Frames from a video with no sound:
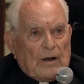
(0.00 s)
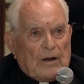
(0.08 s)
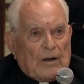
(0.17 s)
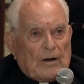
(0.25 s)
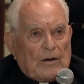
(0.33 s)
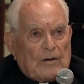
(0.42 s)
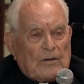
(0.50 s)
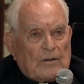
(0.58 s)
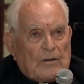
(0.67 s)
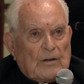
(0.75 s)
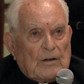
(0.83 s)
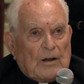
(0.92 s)
And
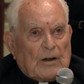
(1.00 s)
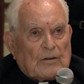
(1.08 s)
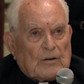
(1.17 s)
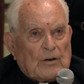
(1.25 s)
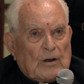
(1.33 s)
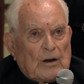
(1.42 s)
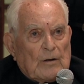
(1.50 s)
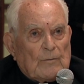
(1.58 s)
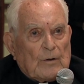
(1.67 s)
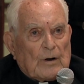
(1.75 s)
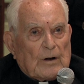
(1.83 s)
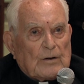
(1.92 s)
at the end
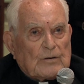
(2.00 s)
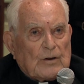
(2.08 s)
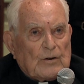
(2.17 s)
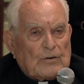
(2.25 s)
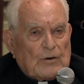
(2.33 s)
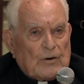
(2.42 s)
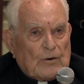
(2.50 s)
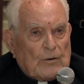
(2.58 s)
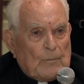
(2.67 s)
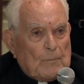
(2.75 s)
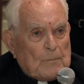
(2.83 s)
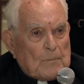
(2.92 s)
of it, I said, you
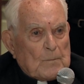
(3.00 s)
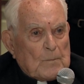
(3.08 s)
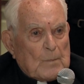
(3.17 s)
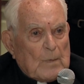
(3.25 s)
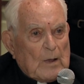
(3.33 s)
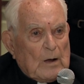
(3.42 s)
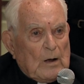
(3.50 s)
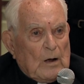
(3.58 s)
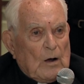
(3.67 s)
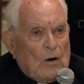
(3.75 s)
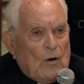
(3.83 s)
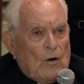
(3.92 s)
know,
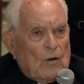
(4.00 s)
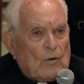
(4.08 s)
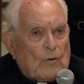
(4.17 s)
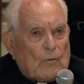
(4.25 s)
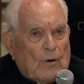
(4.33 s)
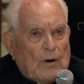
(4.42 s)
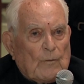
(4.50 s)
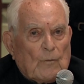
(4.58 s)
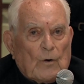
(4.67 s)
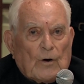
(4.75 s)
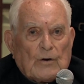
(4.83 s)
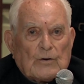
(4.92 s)
all great
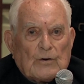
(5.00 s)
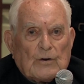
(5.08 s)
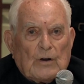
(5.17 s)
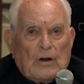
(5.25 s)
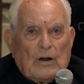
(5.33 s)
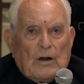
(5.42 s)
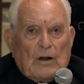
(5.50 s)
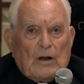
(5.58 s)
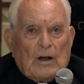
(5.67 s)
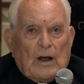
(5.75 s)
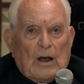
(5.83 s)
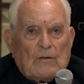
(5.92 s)
works
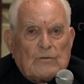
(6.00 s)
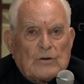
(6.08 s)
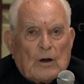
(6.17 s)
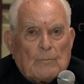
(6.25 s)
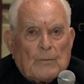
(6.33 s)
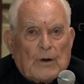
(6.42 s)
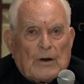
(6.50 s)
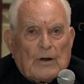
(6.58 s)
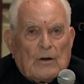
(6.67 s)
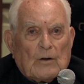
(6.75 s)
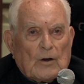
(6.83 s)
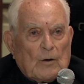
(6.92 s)
have something
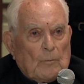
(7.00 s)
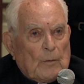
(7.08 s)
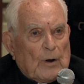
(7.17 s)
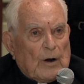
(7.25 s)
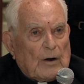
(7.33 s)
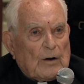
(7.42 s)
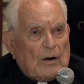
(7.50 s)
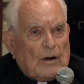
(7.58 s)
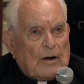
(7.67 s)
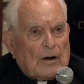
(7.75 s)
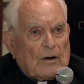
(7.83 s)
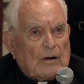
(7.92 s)
a little
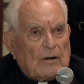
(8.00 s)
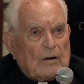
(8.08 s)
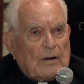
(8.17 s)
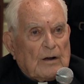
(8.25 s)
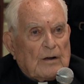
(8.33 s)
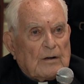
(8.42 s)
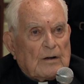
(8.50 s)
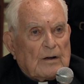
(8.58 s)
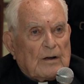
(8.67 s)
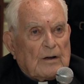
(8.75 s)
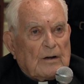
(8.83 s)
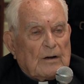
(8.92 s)
bit
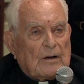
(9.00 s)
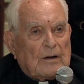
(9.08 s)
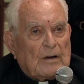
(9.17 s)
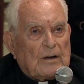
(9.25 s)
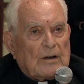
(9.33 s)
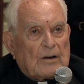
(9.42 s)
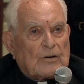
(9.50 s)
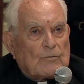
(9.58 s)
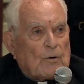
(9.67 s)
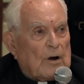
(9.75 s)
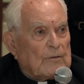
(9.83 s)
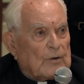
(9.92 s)

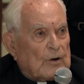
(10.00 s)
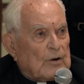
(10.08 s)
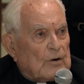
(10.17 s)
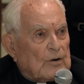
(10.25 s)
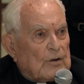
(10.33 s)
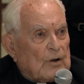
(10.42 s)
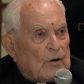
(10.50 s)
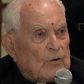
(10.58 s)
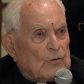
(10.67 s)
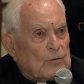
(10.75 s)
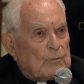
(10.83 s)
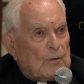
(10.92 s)
extravagant that
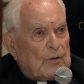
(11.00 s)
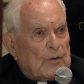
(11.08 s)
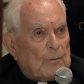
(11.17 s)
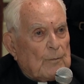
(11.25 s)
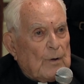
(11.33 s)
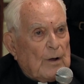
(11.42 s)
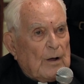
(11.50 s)
goes with them.